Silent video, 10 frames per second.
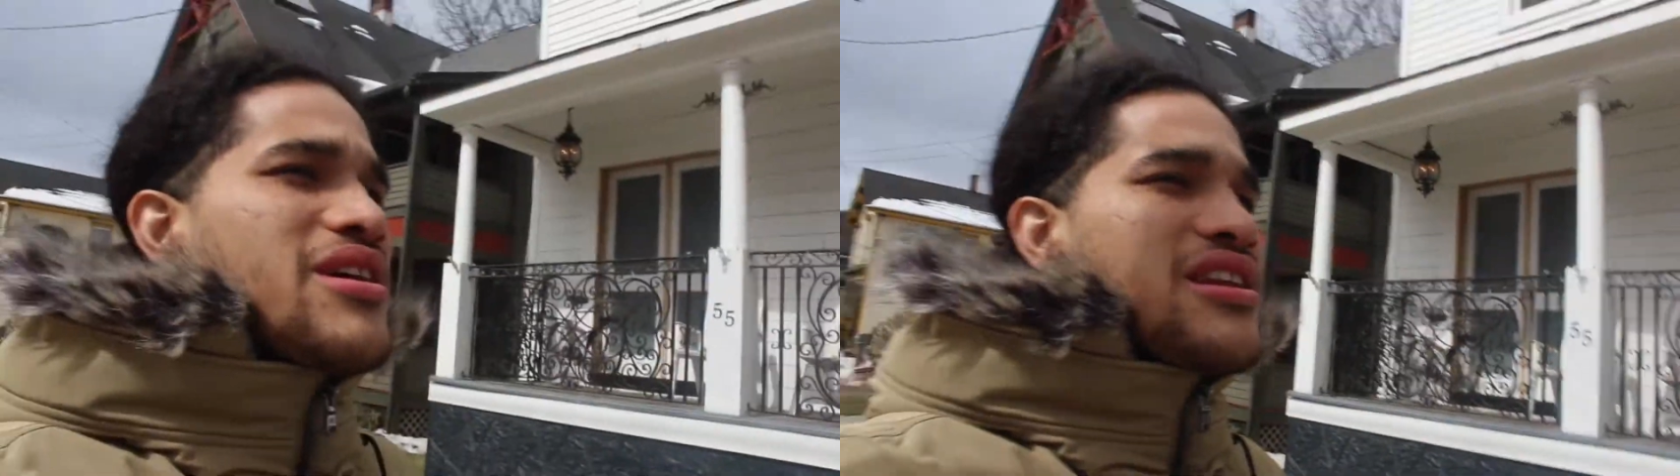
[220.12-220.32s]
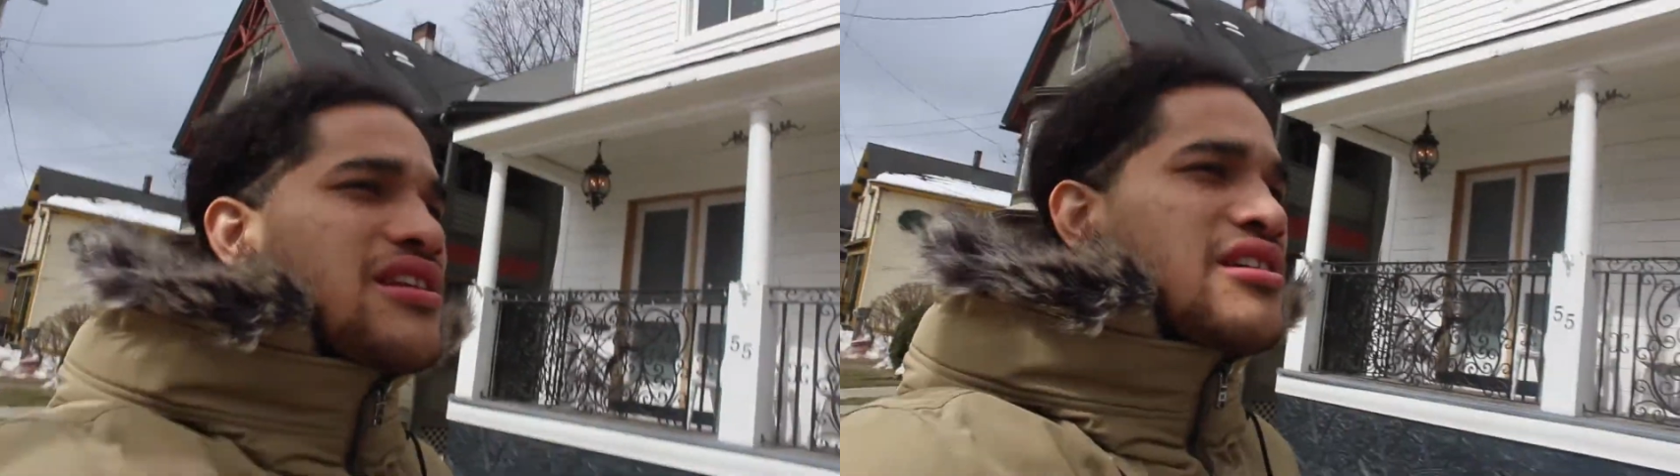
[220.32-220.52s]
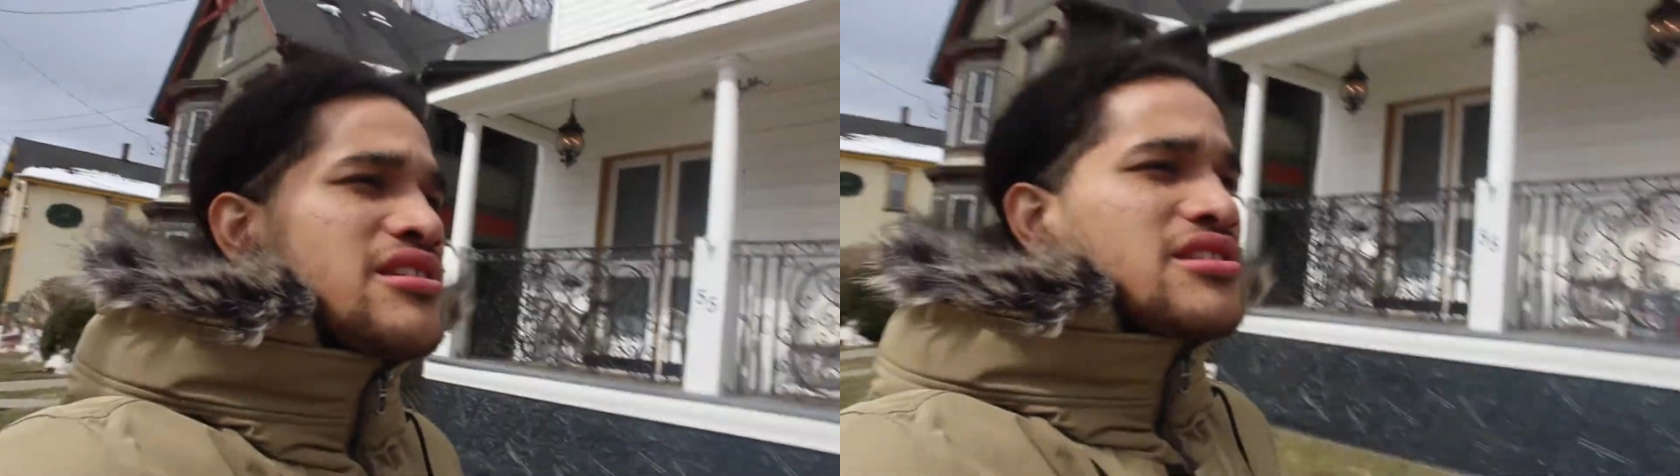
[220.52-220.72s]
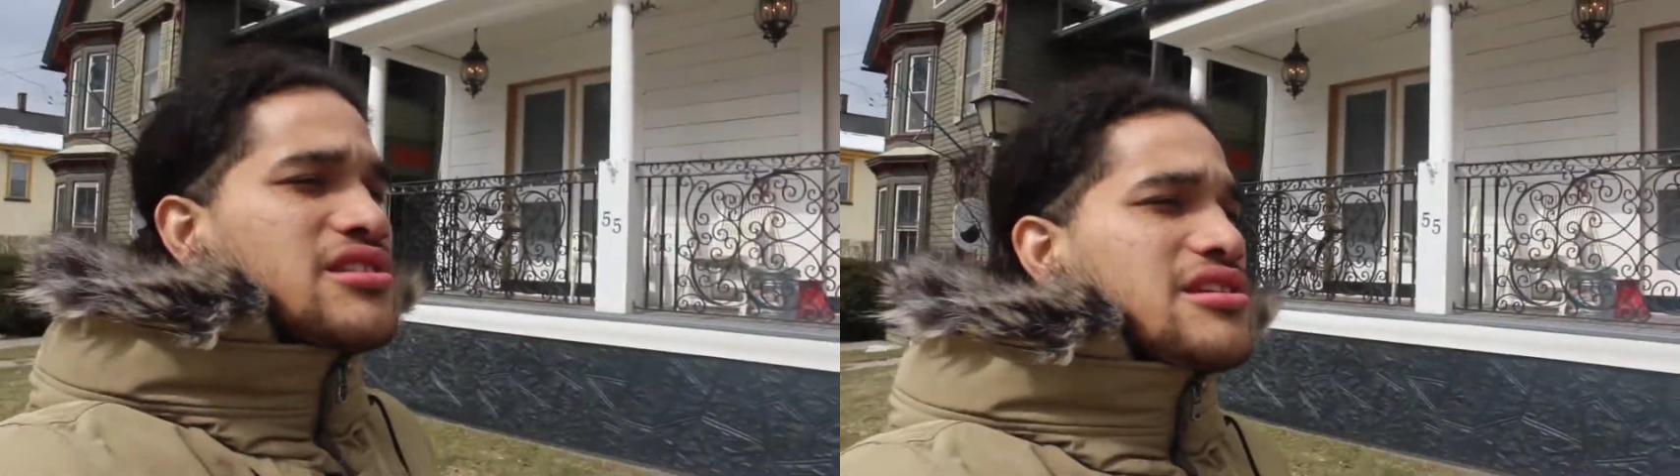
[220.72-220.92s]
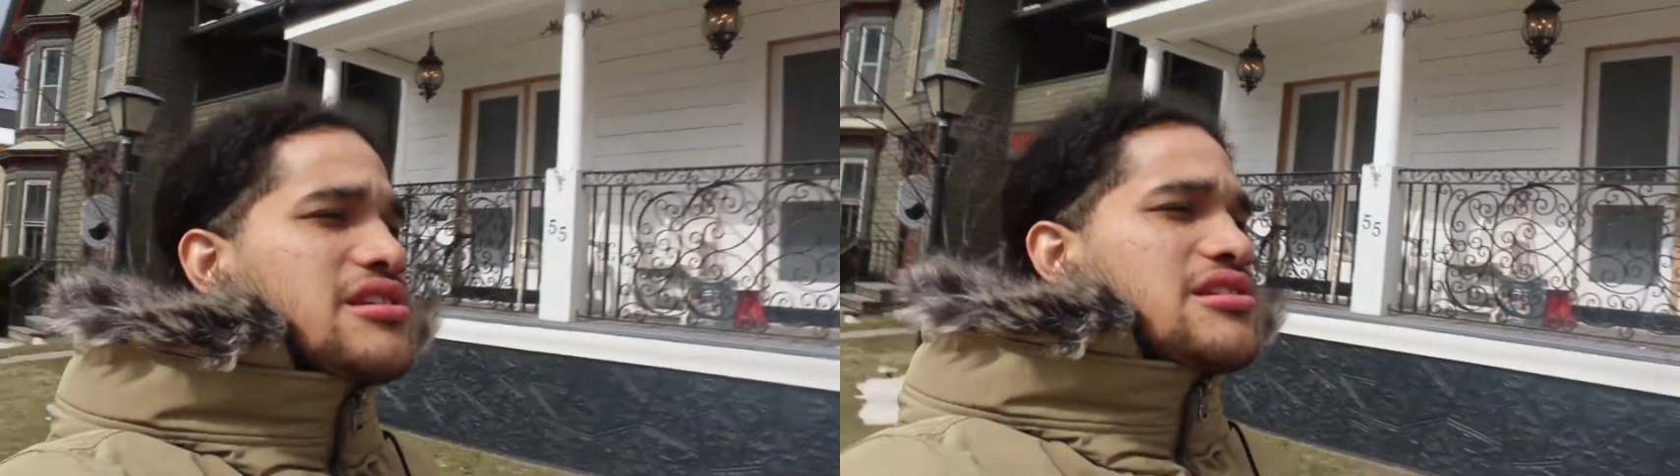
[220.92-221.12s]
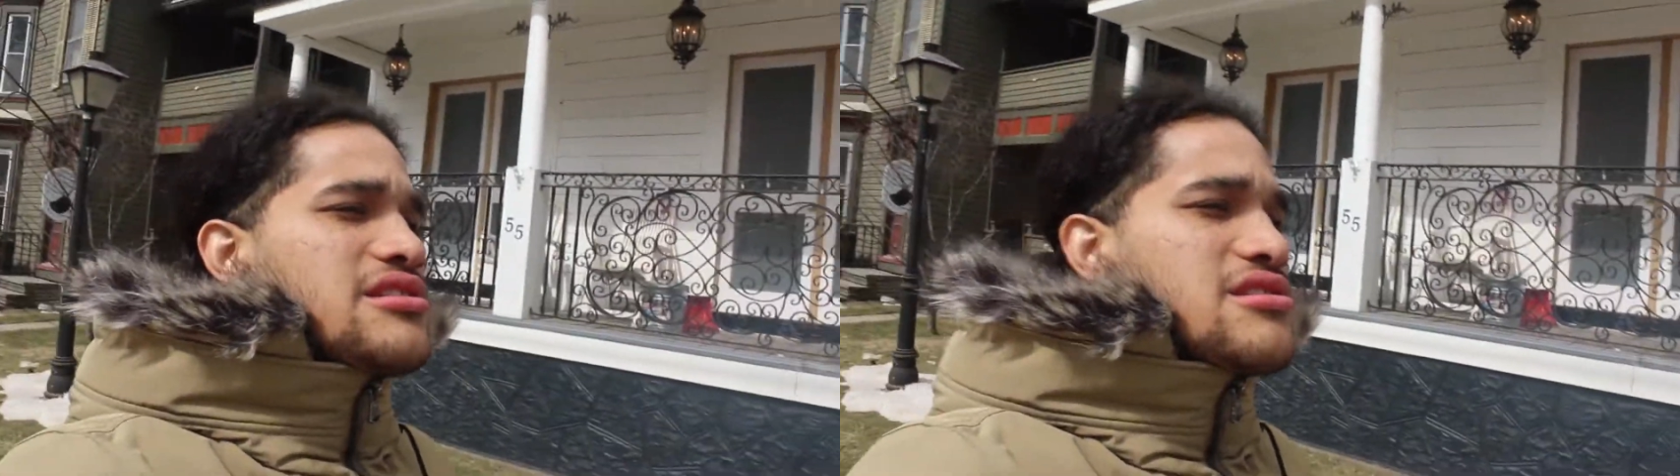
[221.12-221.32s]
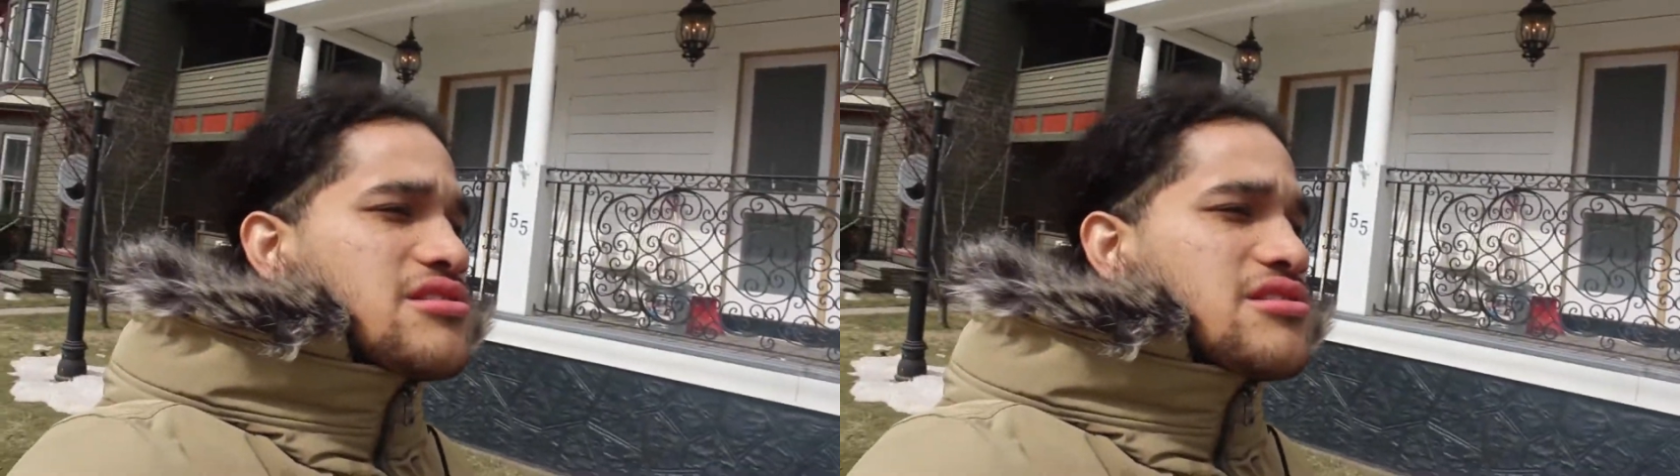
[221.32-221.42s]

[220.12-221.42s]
waiting to